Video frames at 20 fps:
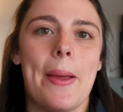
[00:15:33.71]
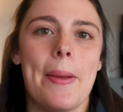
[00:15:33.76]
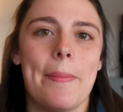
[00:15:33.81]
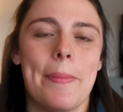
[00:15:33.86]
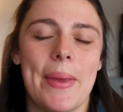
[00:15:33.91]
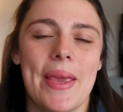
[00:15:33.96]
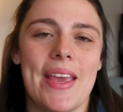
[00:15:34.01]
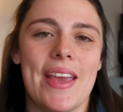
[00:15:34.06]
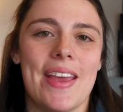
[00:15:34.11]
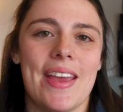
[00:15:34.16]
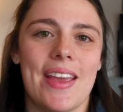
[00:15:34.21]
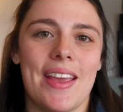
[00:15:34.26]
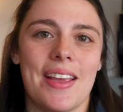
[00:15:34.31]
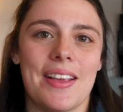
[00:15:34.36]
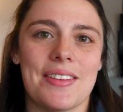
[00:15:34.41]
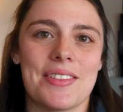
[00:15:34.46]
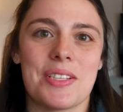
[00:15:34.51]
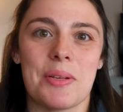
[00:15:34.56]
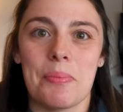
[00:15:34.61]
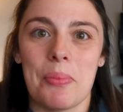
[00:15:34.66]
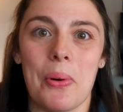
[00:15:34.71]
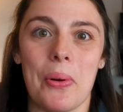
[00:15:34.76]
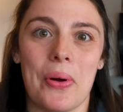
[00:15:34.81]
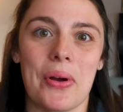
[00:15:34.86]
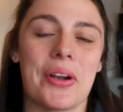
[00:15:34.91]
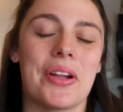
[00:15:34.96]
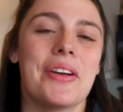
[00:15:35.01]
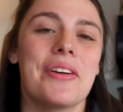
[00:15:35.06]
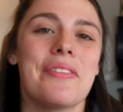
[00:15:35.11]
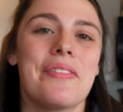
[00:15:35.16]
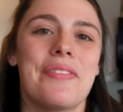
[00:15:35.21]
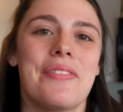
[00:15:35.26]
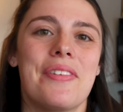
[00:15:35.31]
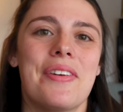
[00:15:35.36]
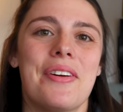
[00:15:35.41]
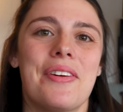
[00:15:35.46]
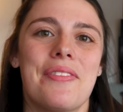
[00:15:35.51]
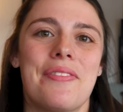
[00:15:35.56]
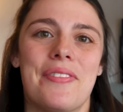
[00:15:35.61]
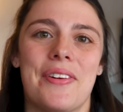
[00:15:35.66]
being supportive
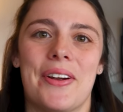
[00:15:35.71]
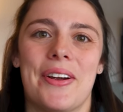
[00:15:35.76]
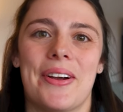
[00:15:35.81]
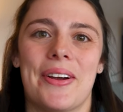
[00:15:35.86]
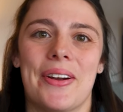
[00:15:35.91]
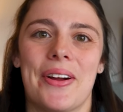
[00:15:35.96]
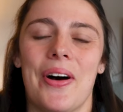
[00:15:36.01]
for